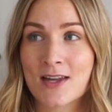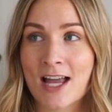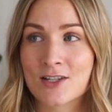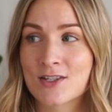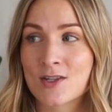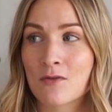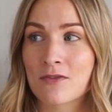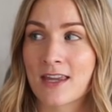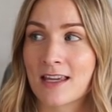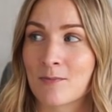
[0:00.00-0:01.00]
I just don't
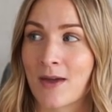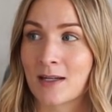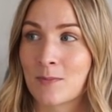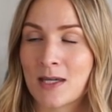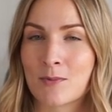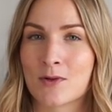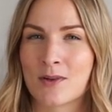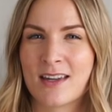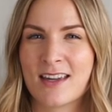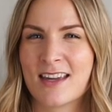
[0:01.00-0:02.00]
think many people